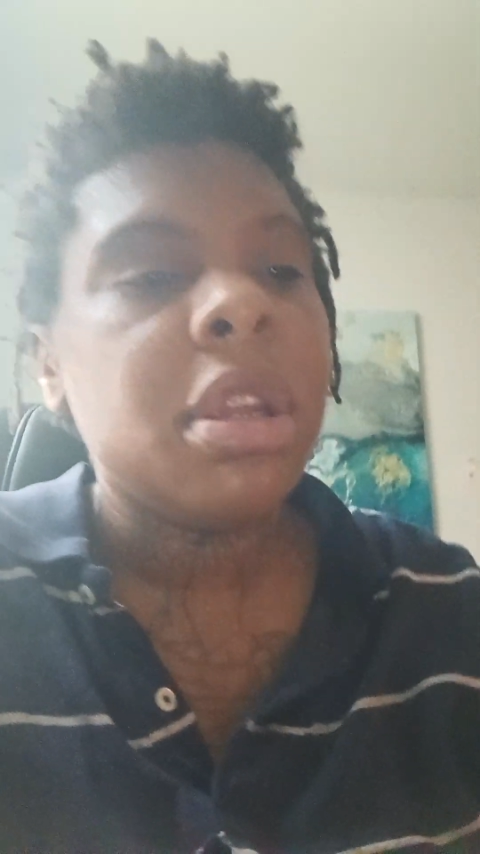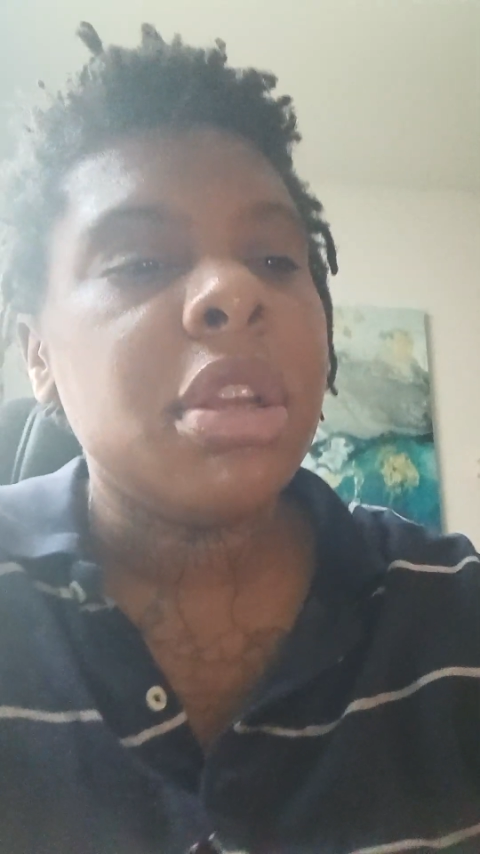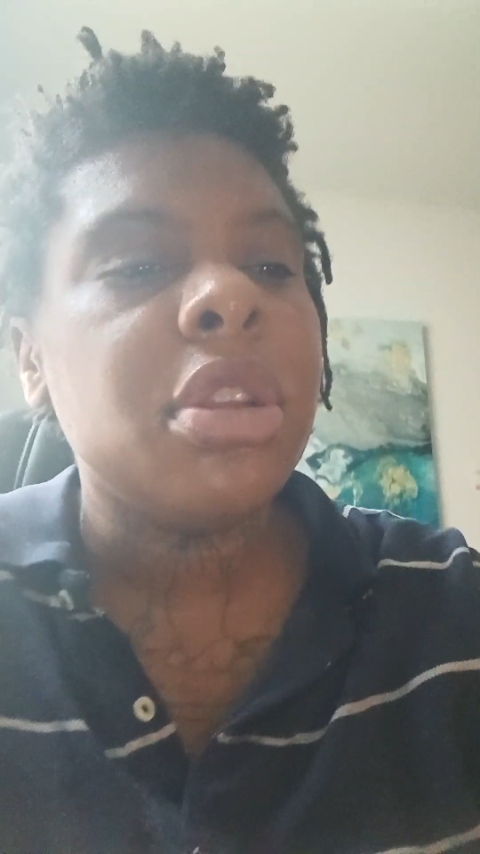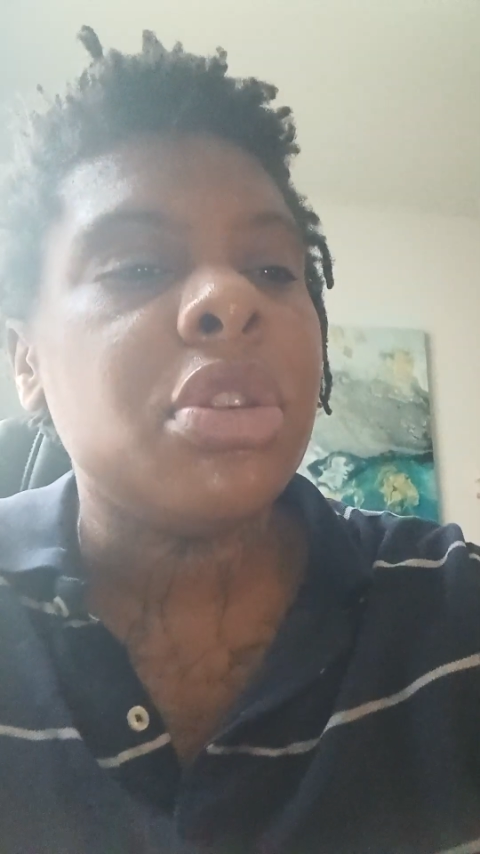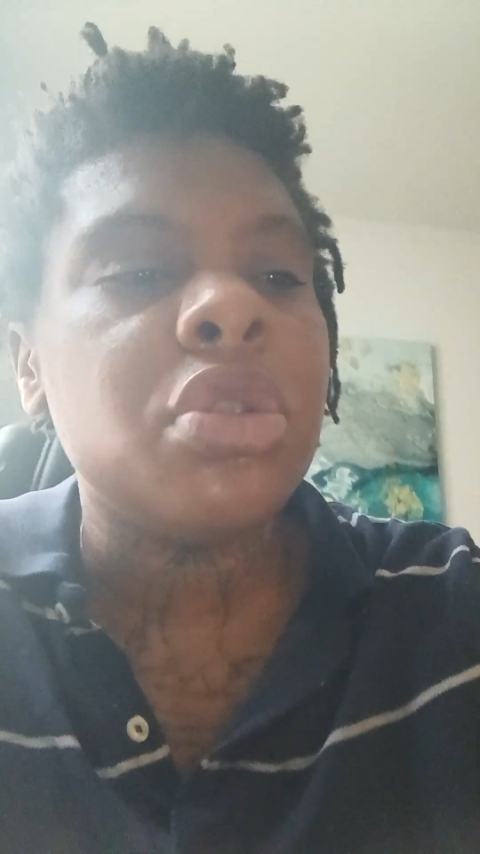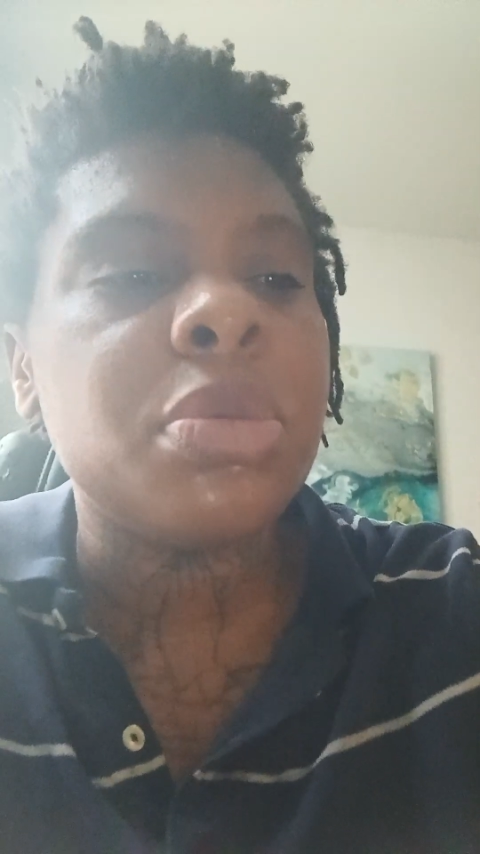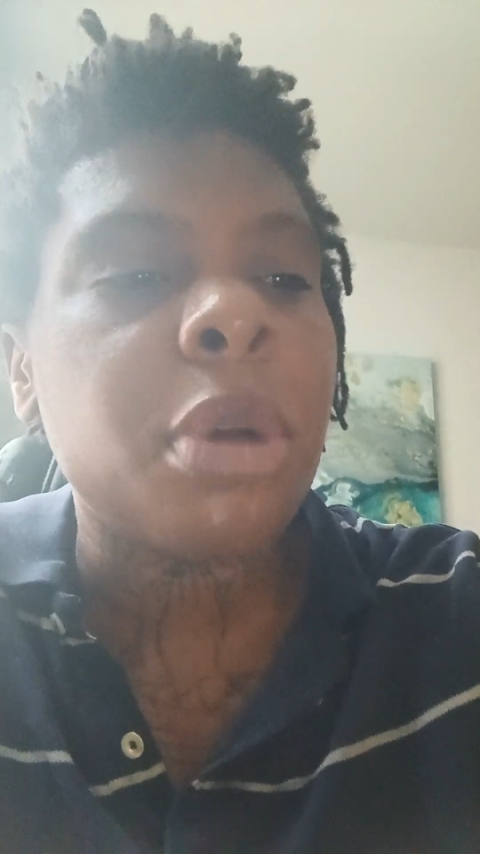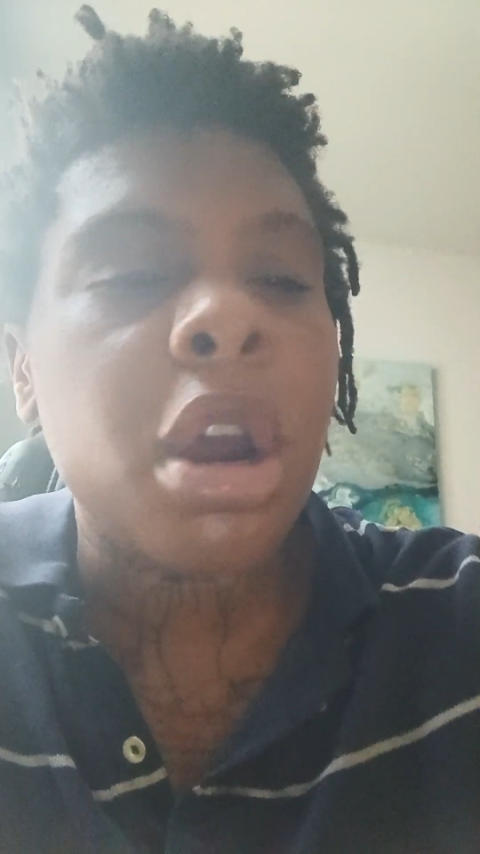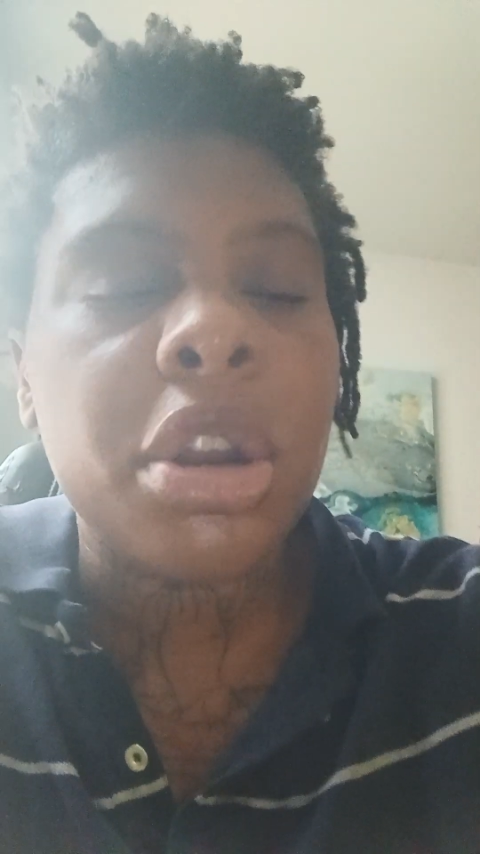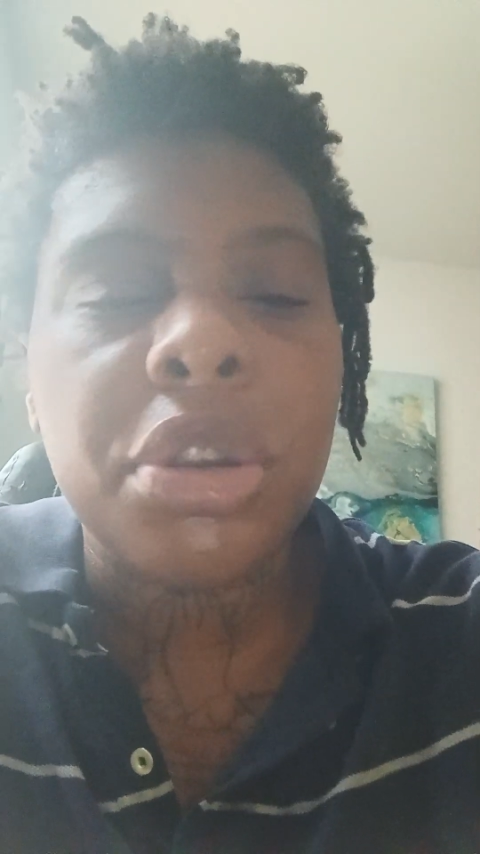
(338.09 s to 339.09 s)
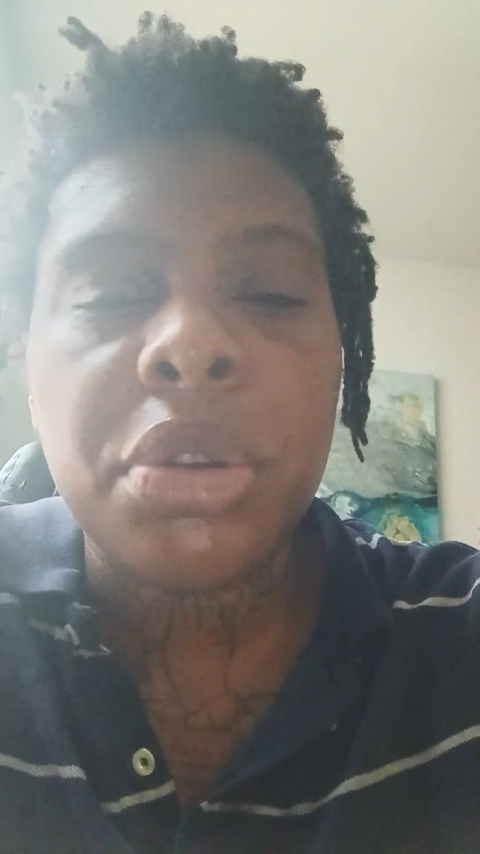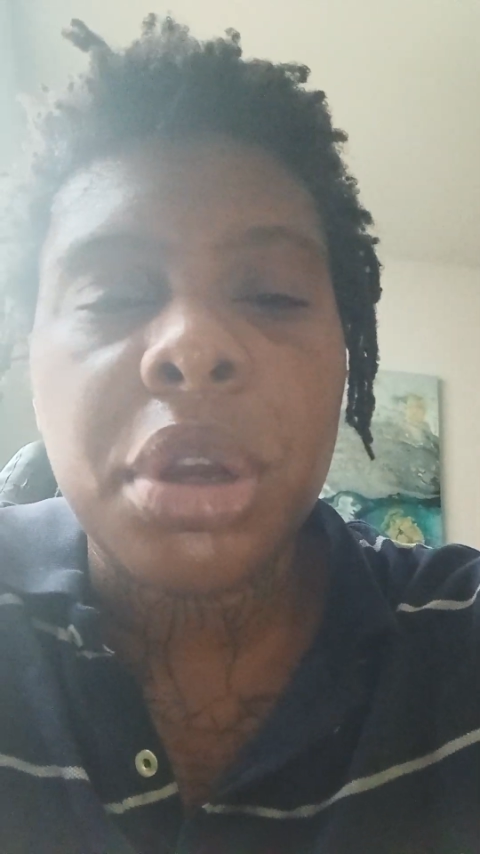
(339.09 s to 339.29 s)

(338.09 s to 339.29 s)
either you smart or you